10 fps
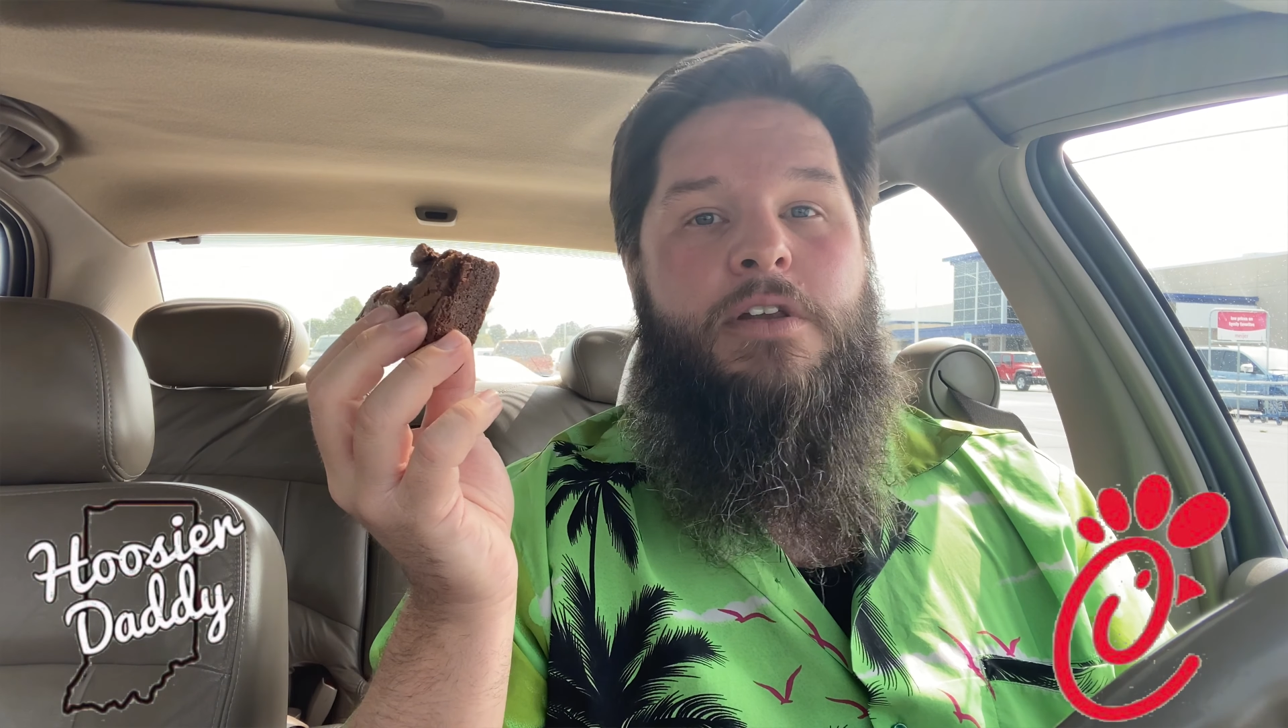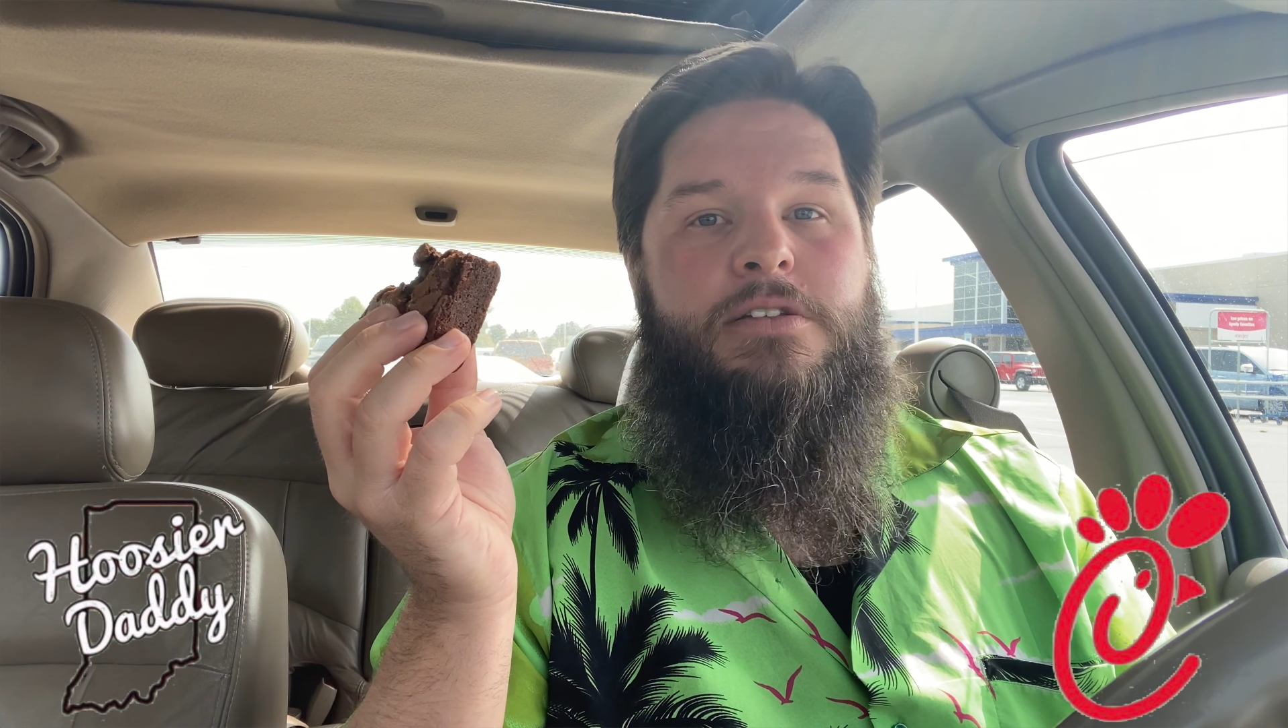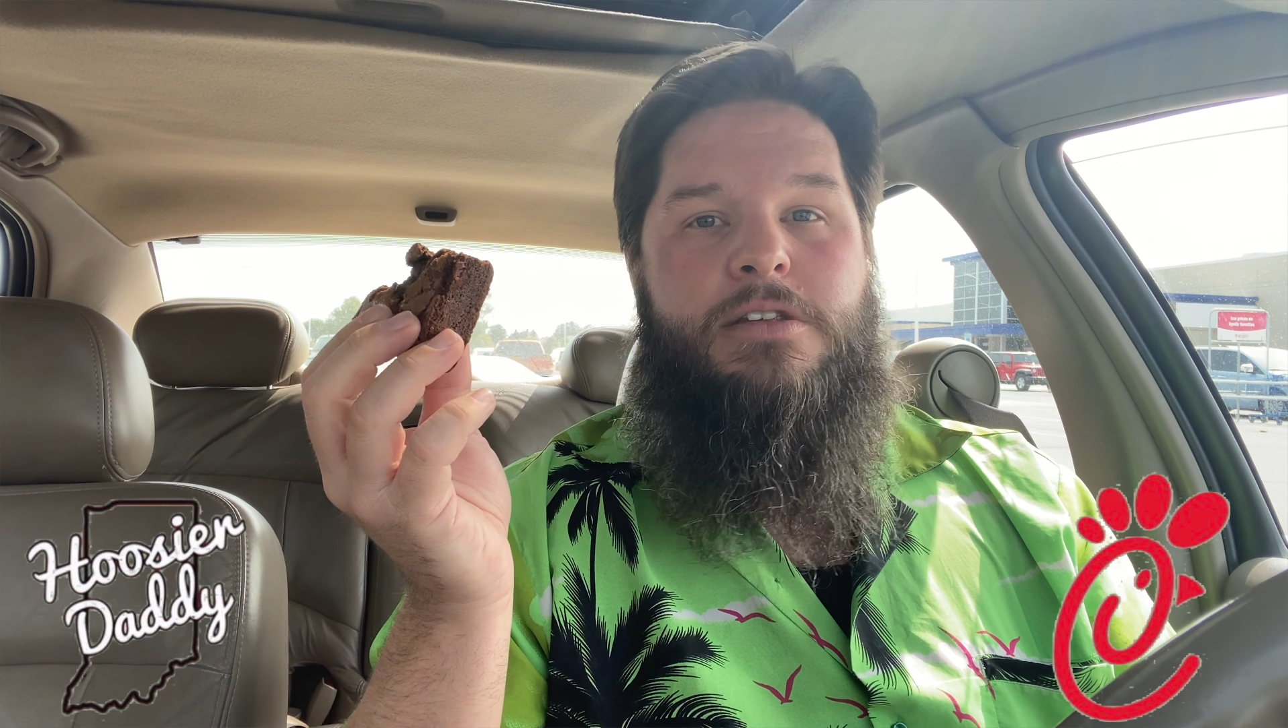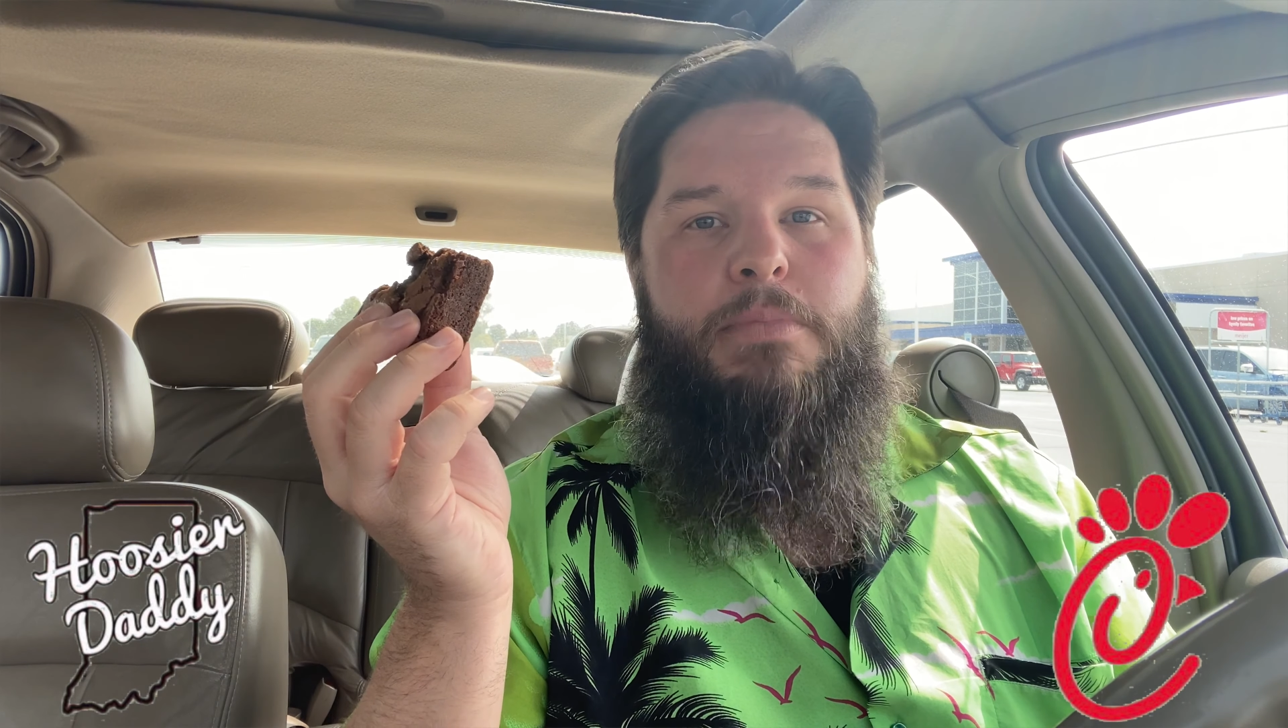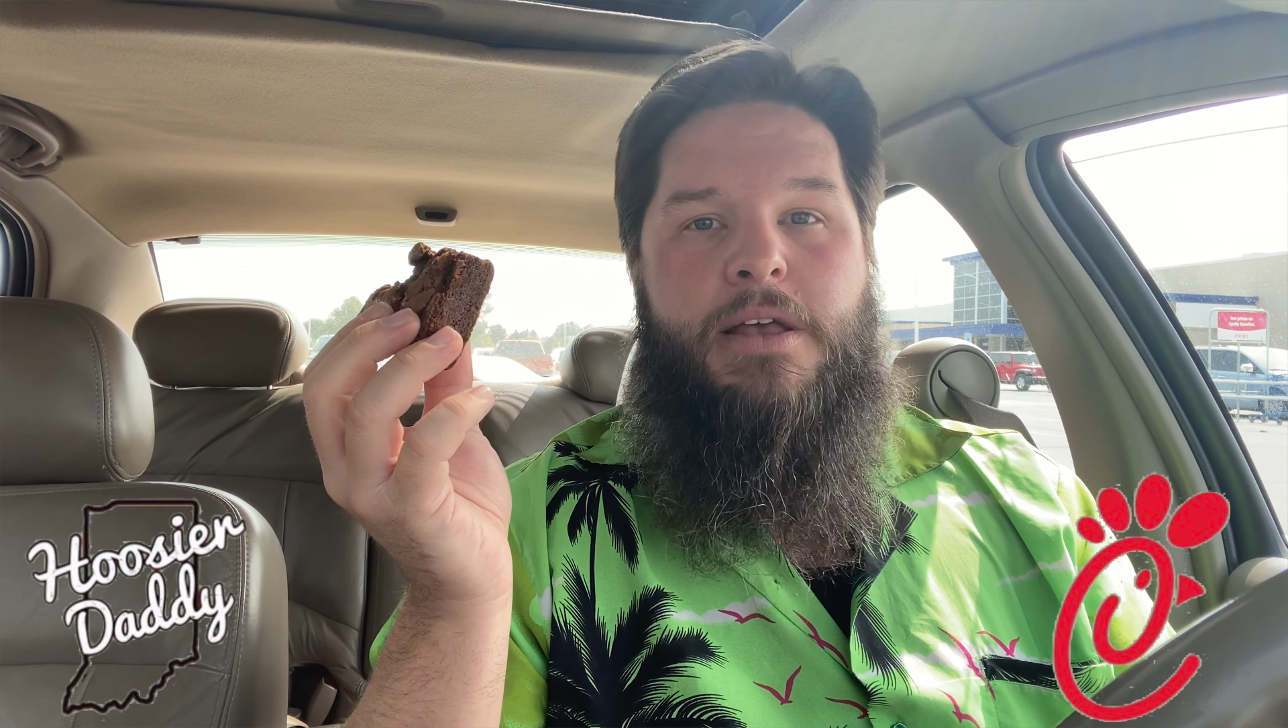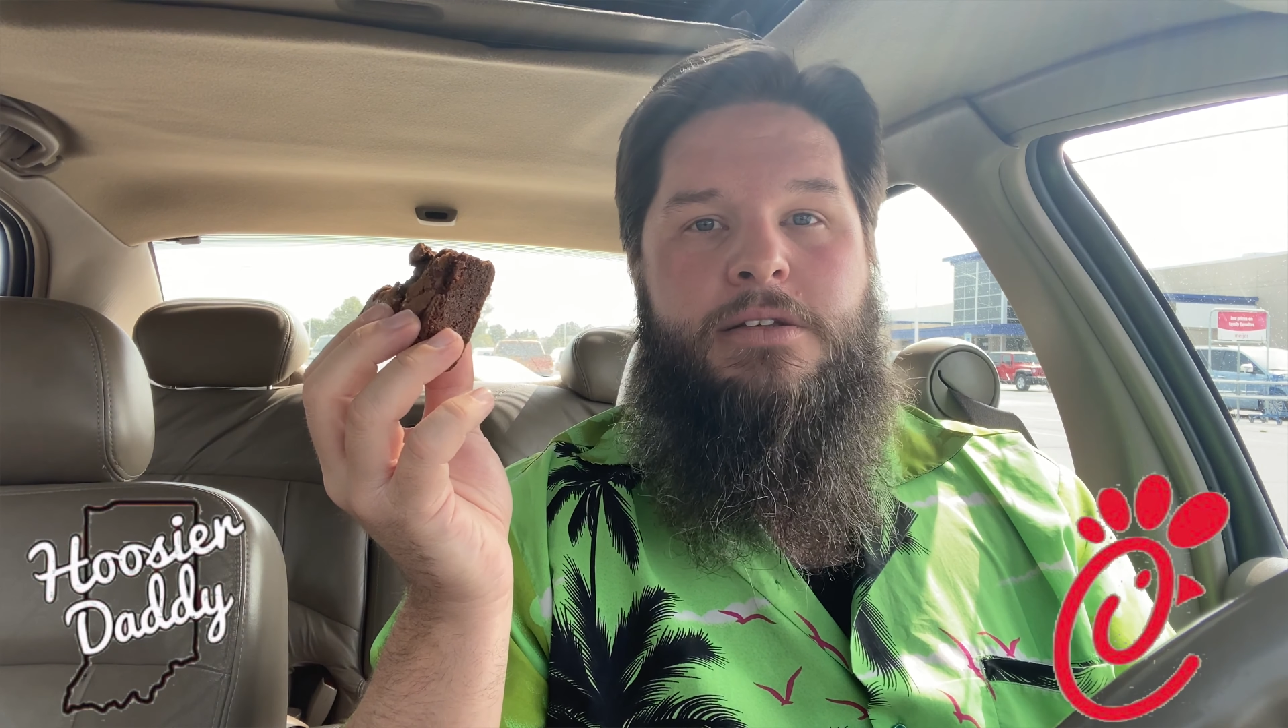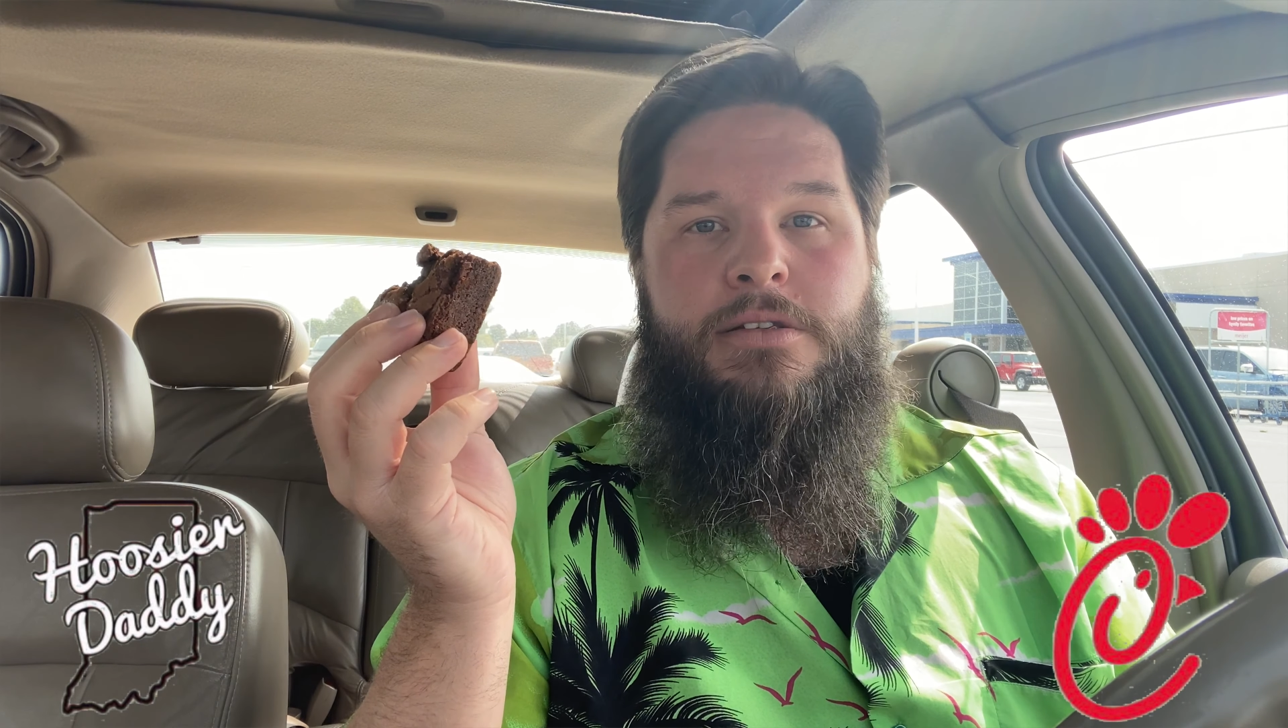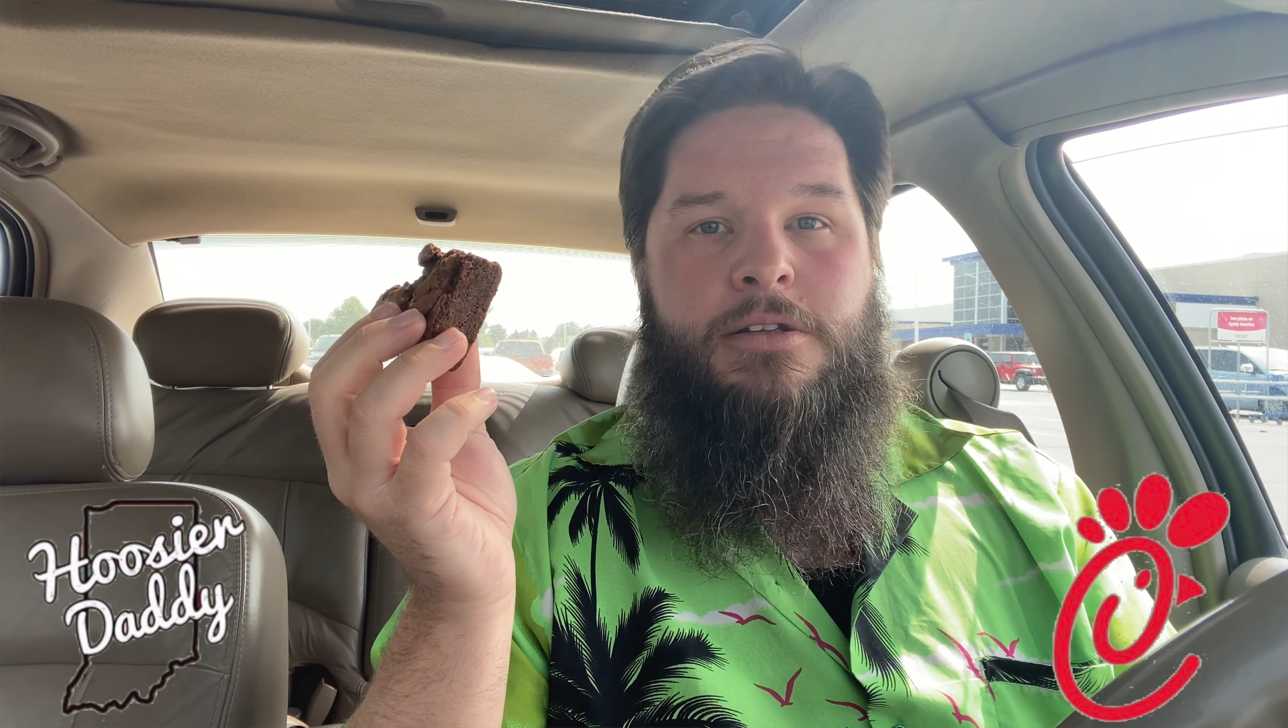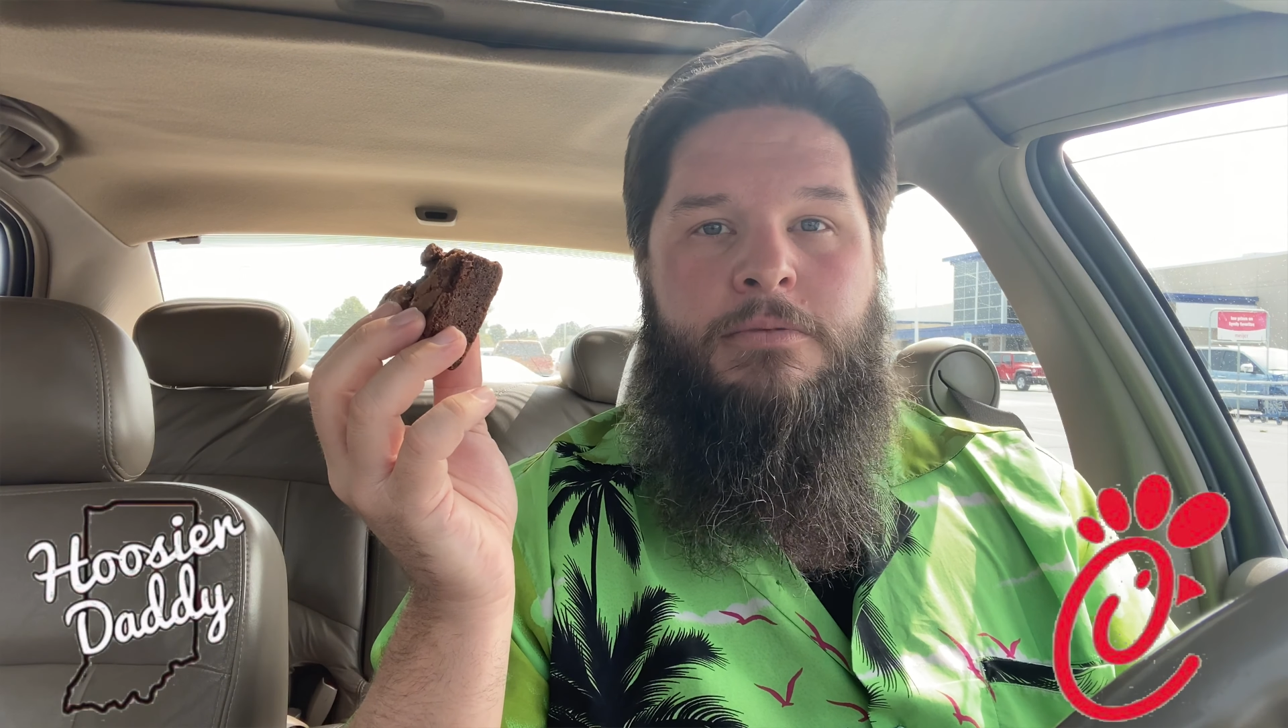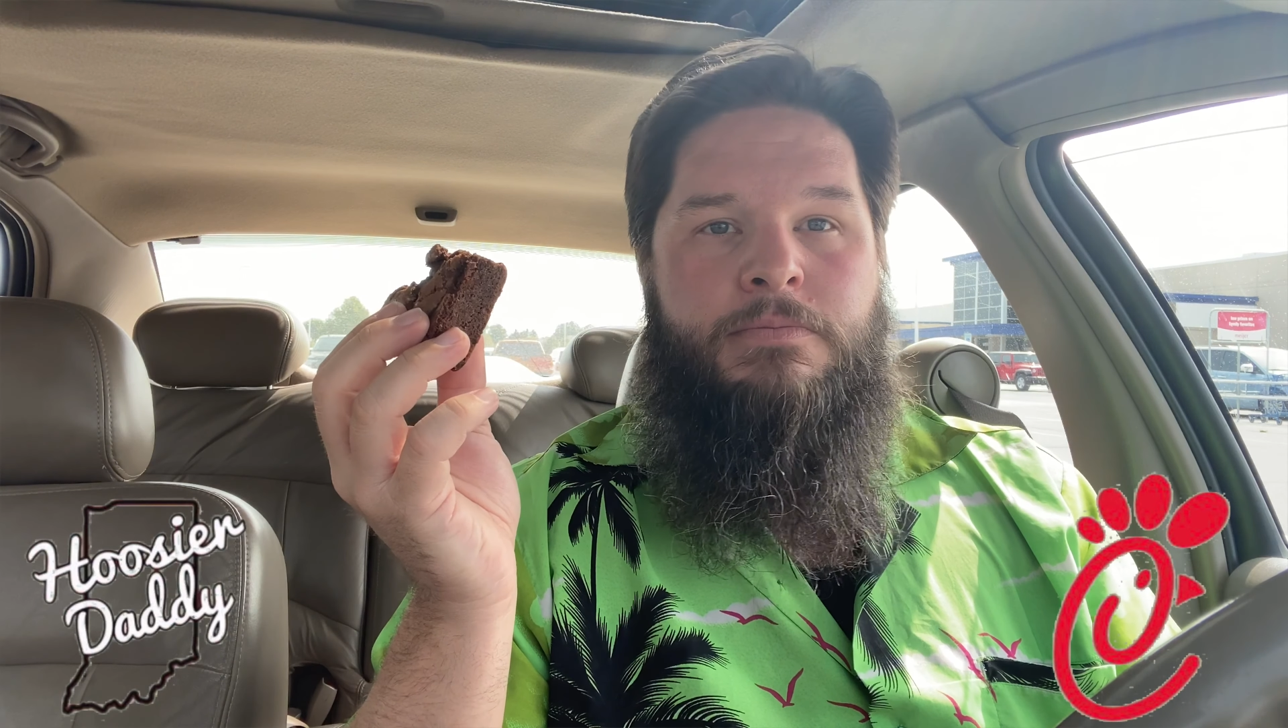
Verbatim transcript: It's the best,